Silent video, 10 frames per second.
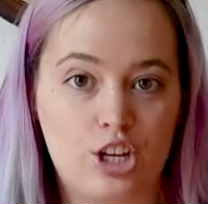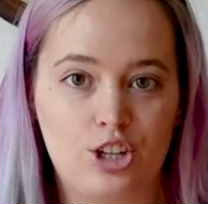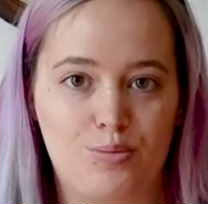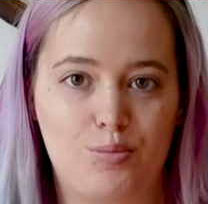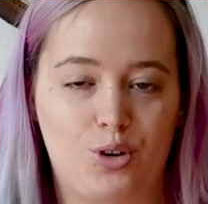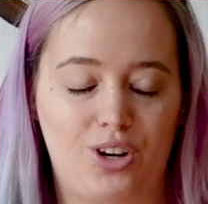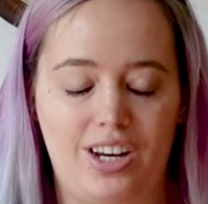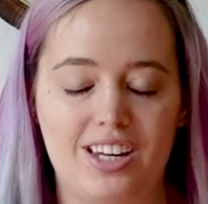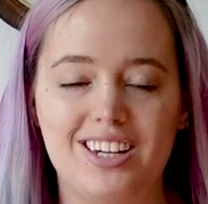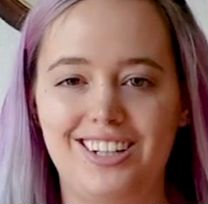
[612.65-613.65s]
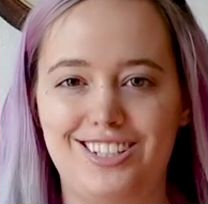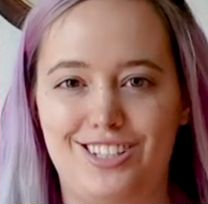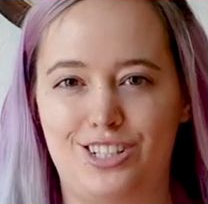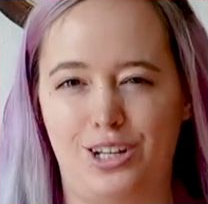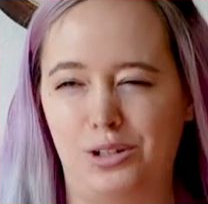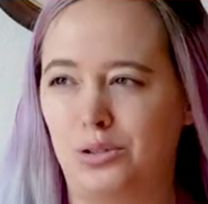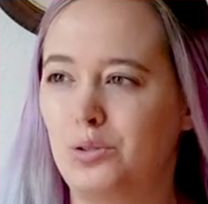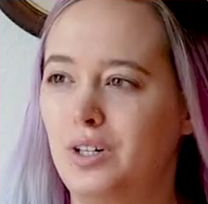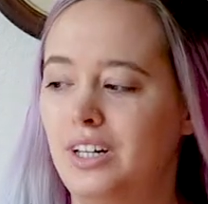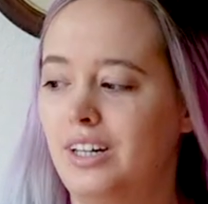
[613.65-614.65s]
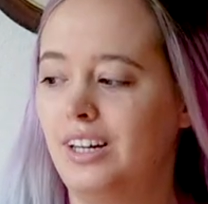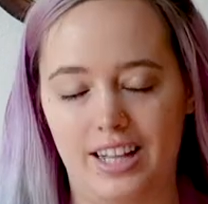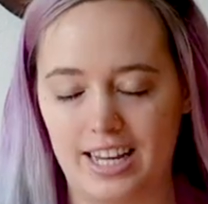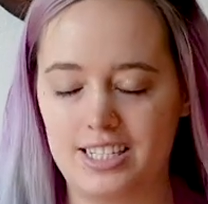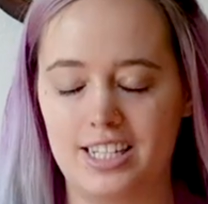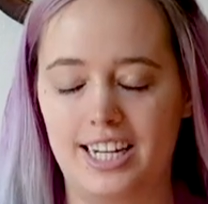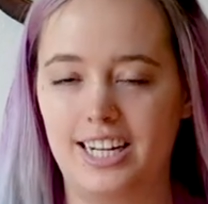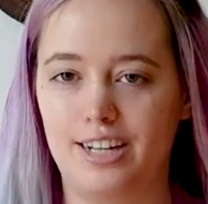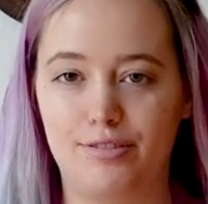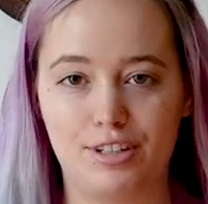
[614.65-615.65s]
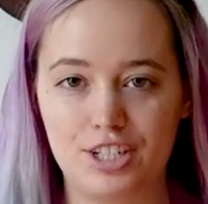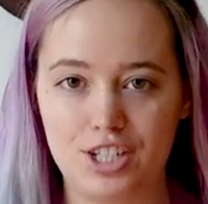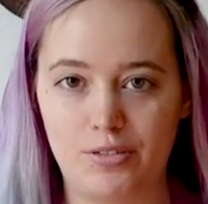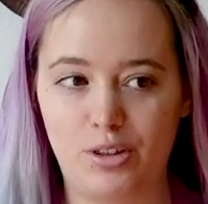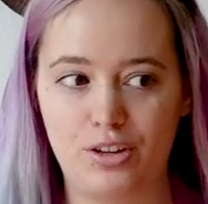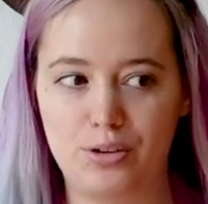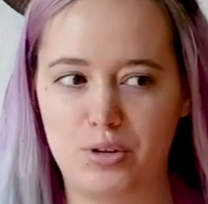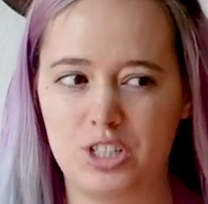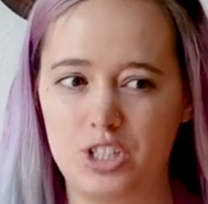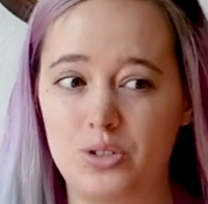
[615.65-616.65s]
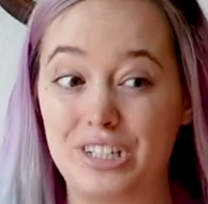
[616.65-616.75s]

Good morning. So last night I finished everything I wanted to.